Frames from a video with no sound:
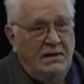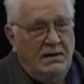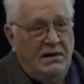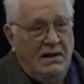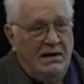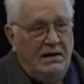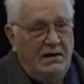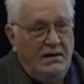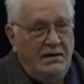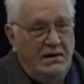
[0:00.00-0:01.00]

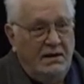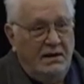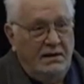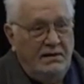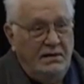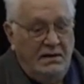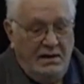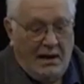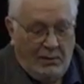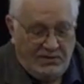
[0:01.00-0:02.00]

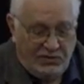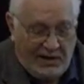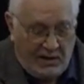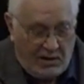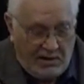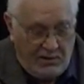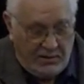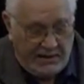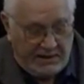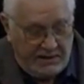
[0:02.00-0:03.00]
I was trying to argue
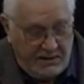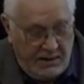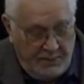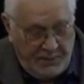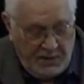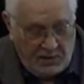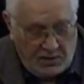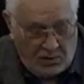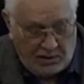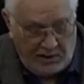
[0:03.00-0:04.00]
that
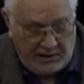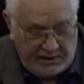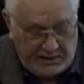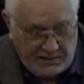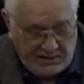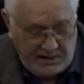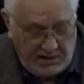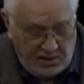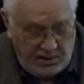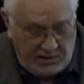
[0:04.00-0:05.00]
earlier that there's an
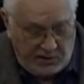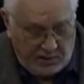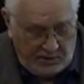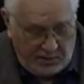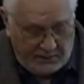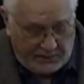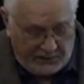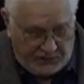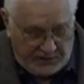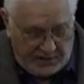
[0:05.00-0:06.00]
eternal
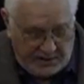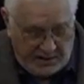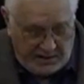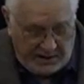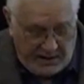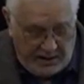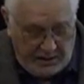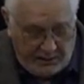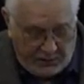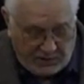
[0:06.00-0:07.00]
universe, and they,
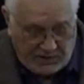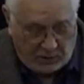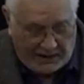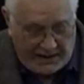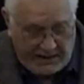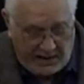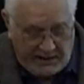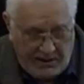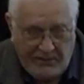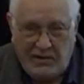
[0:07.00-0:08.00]
of course, don't like the
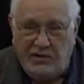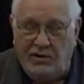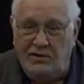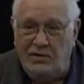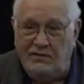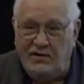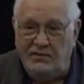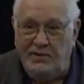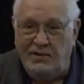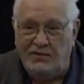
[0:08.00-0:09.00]
idea of an eternal universe,
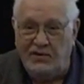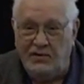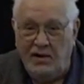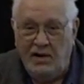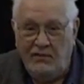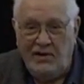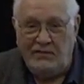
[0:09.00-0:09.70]
because if you have